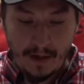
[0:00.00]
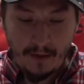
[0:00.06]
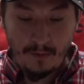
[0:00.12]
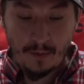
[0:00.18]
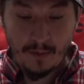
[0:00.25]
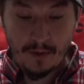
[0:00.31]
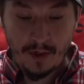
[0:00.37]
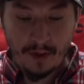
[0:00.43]

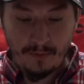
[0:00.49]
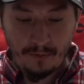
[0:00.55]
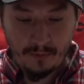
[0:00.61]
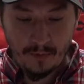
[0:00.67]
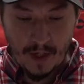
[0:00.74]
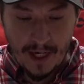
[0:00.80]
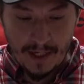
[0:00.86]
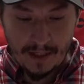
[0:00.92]
for
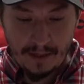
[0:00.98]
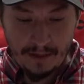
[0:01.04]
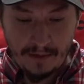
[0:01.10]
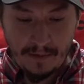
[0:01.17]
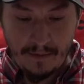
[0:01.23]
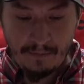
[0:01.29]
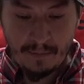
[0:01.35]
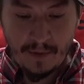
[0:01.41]
defraying
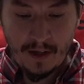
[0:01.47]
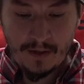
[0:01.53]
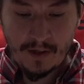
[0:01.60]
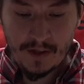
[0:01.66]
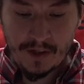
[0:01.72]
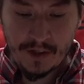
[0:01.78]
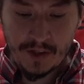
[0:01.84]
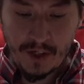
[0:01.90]
the
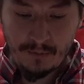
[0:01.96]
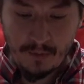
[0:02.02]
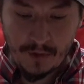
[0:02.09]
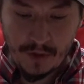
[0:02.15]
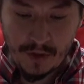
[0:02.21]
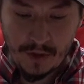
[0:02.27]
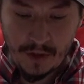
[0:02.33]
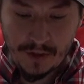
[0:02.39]
several
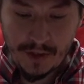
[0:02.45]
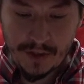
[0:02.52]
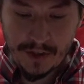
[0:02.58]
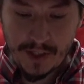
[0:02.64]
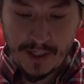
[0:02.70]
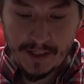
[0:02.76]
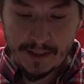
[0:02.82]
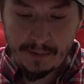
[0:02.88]
charges
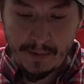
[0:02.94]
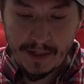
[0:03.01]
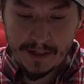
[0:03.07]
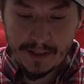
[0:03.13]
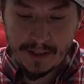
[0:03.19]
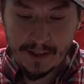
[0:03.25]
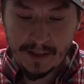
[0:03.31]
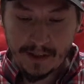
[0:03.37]
and
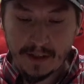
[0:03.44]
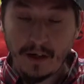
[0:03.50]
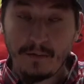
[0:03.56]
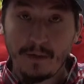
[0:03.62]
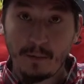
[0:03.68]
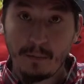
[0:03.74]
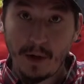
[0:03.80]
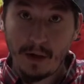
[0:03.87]
expenses of
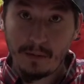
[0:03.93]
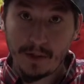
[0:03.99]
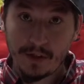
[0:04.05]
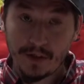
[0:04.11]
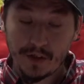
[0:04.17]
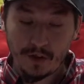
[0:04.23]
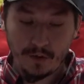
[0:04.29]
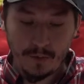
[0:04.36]
the public
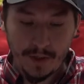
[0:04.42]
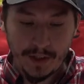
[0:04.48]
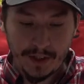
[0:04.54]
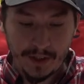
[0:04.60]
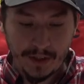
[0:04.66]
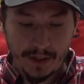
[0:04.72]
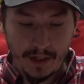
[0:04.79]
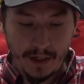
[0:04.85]

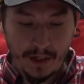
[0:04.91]
service